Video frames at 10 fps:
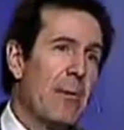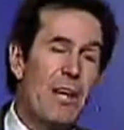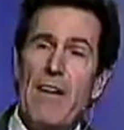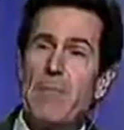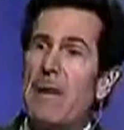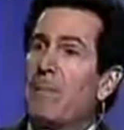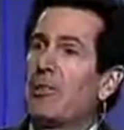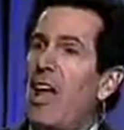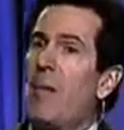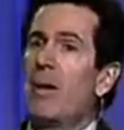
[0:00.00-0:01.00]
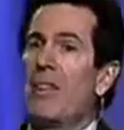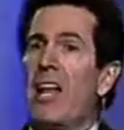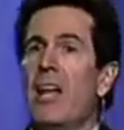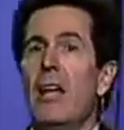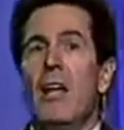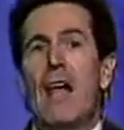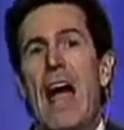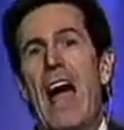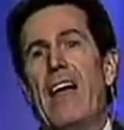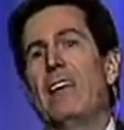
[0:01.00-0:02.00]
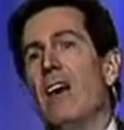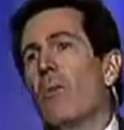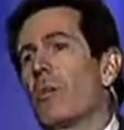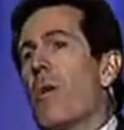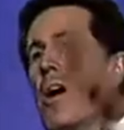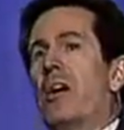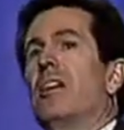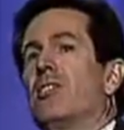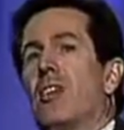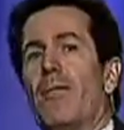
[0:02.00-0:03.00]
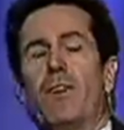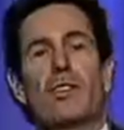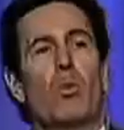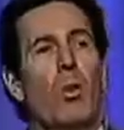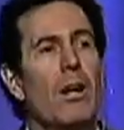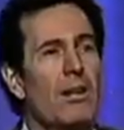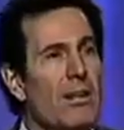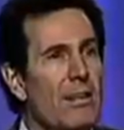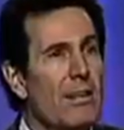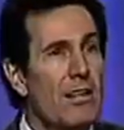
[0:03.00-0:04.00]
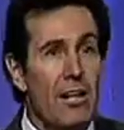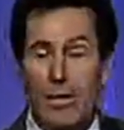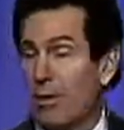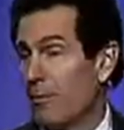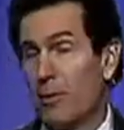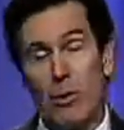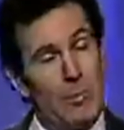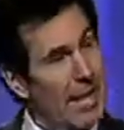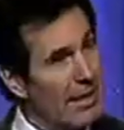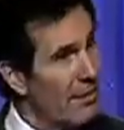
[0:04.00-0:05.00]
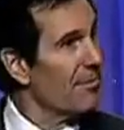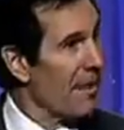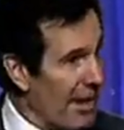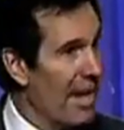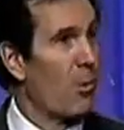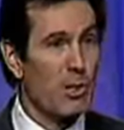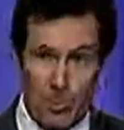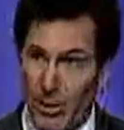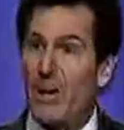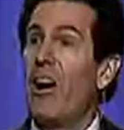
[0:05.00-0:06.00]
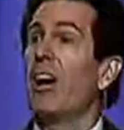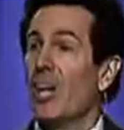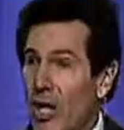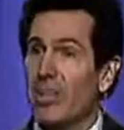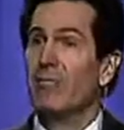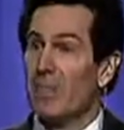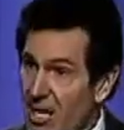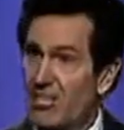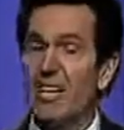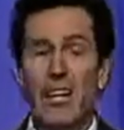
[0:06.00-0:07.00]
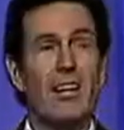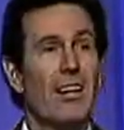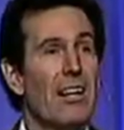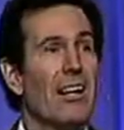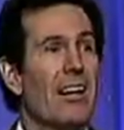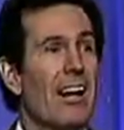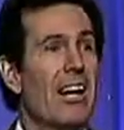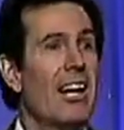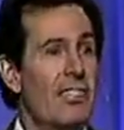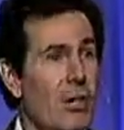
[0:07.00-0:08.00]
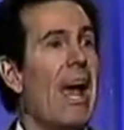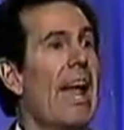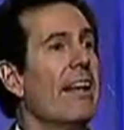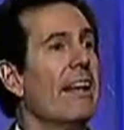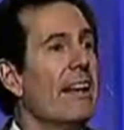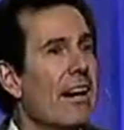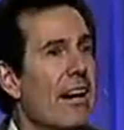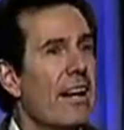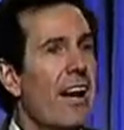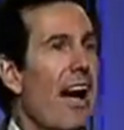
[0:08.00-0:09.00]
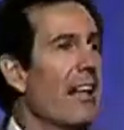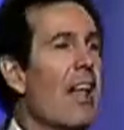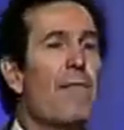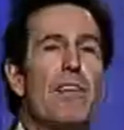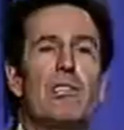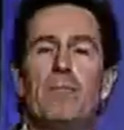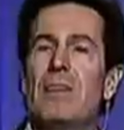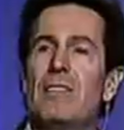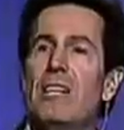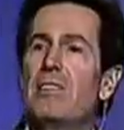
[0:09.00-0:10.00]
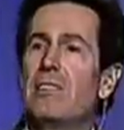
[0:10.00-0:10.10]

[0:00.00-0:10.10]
I've had people tell me that network marketing stuff doesn't work. Could have fooled me. I think it works pretty darn good, doesn't it? I think it's great. I love this business.